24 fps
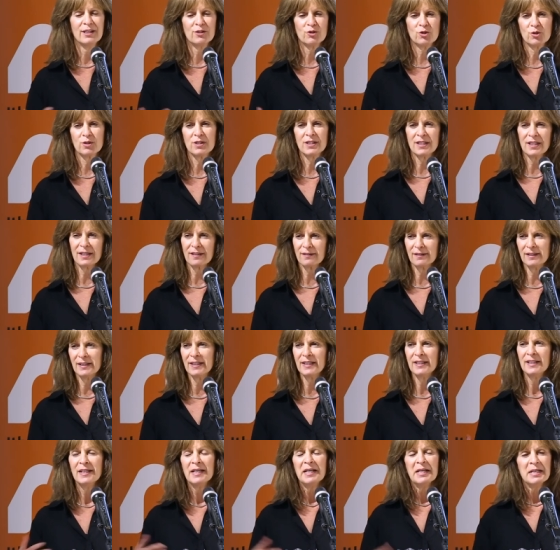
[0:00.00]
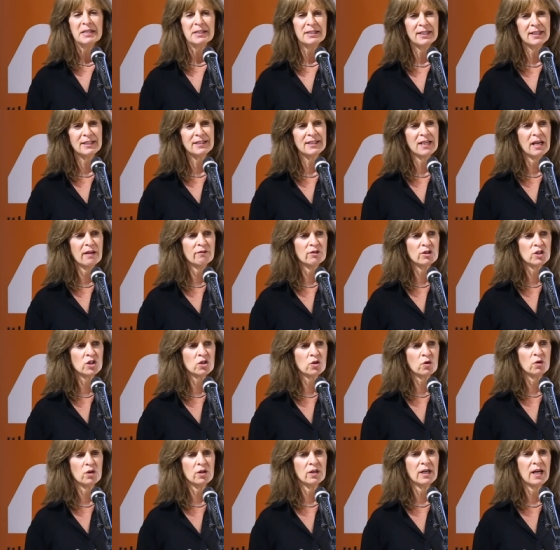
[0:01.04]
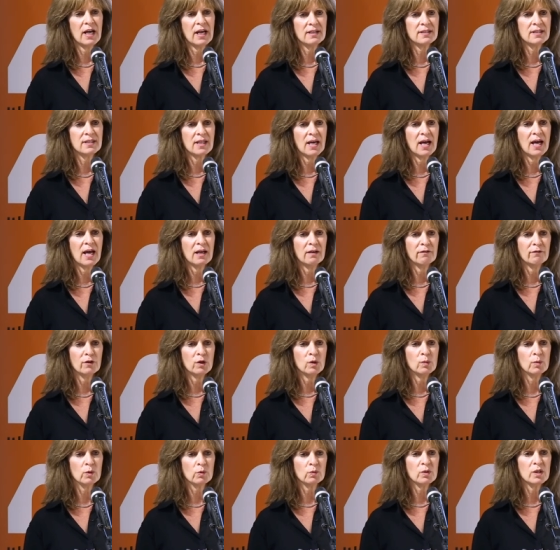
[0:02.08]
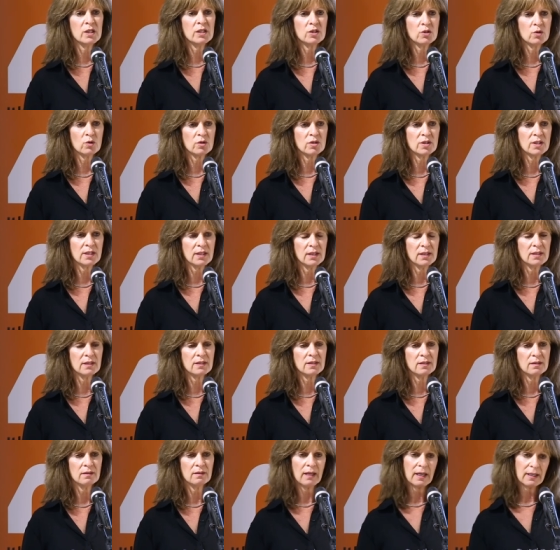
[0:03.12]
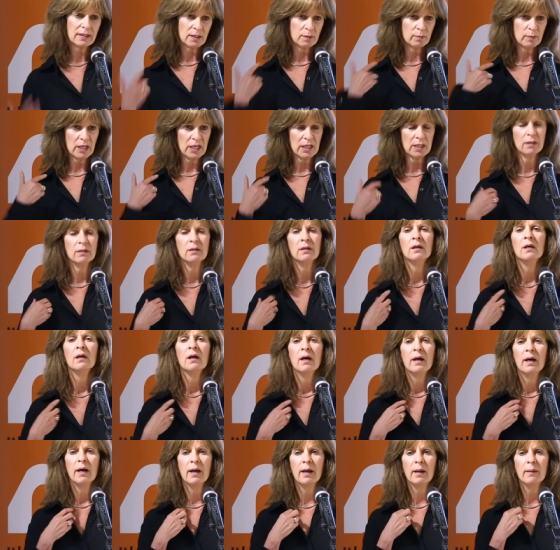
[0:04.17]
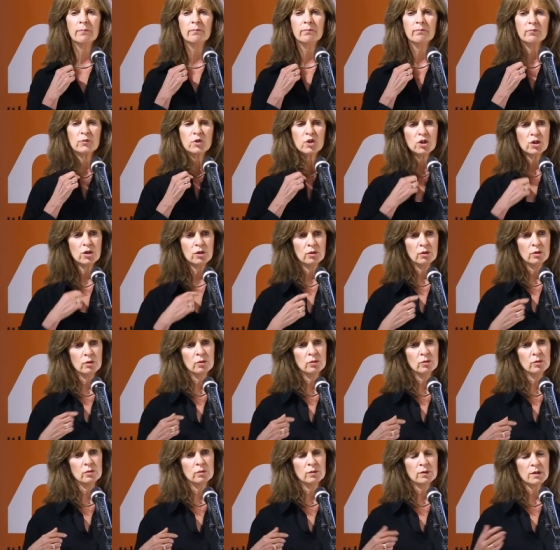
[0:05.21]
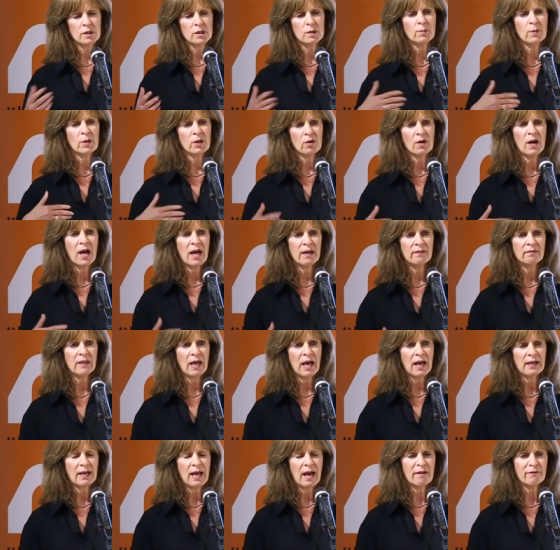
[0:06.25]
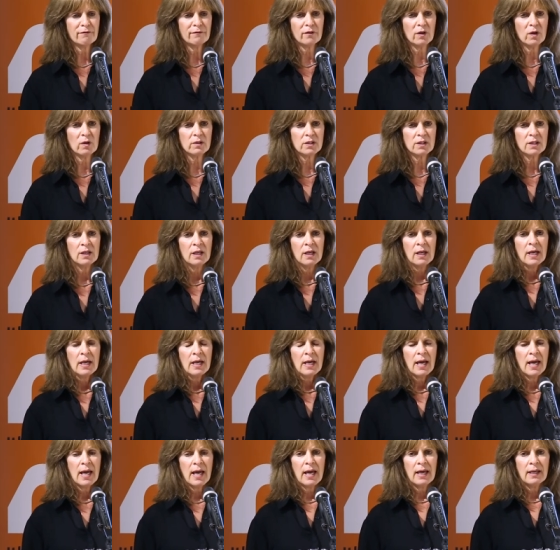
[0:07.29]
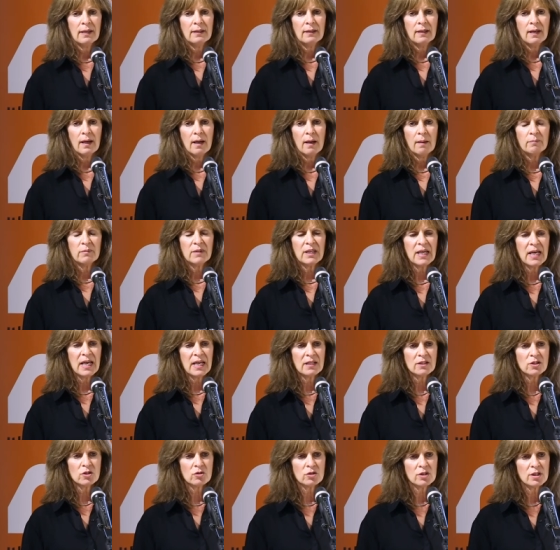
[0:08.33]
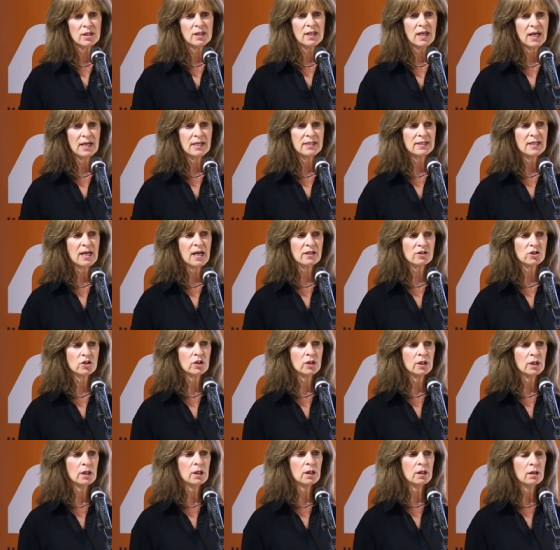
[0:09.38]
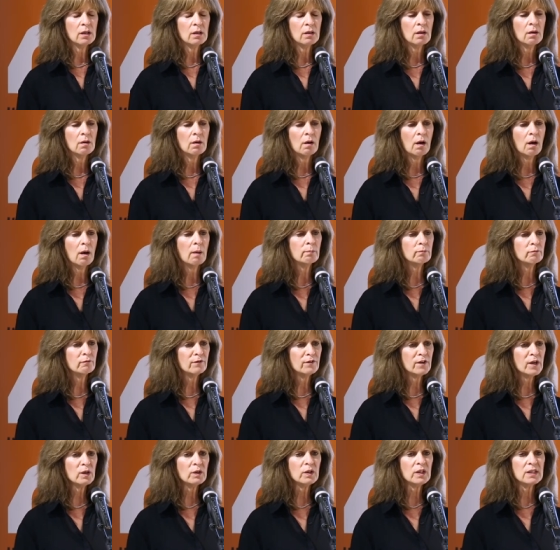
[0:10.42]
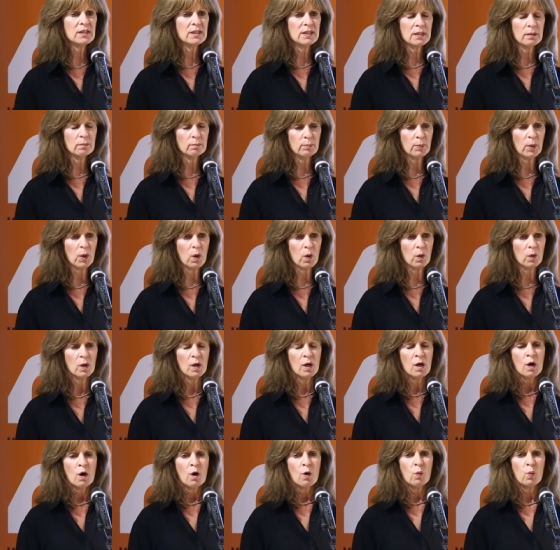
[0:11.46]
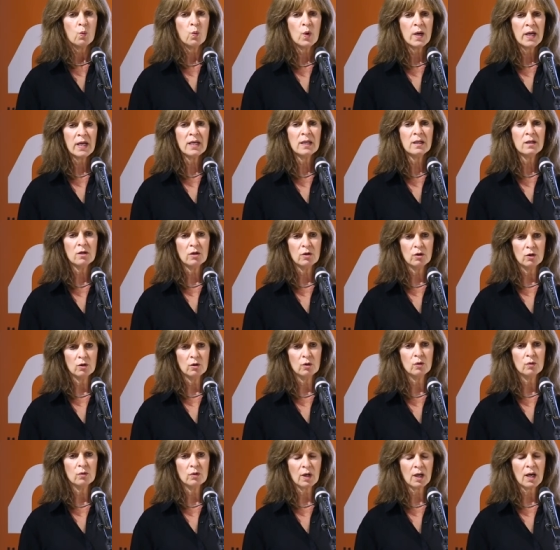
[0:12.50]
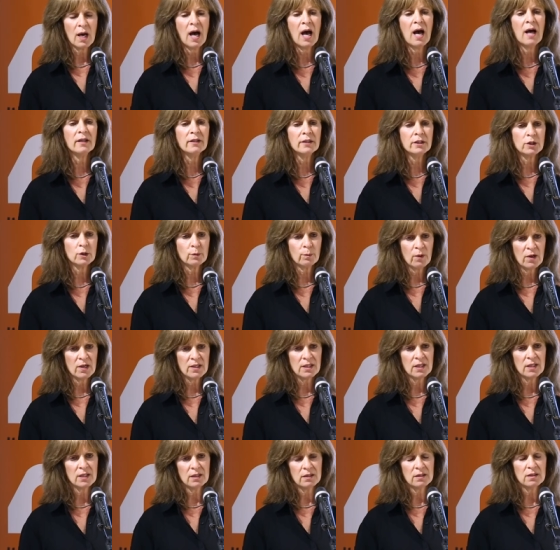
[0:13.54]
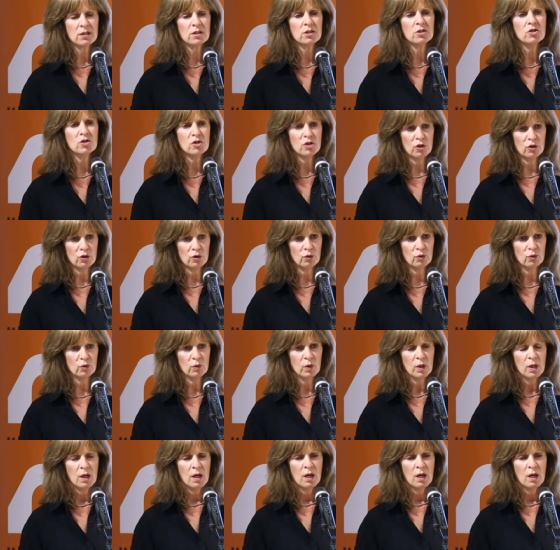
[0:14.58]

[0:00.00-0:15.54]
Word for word: interestingly, did David Scorton ask the head of human resources, that's me, um, to spearhead that effort? And um, the answer to that is actually um, fairly simple. We knew, the college presidents knew,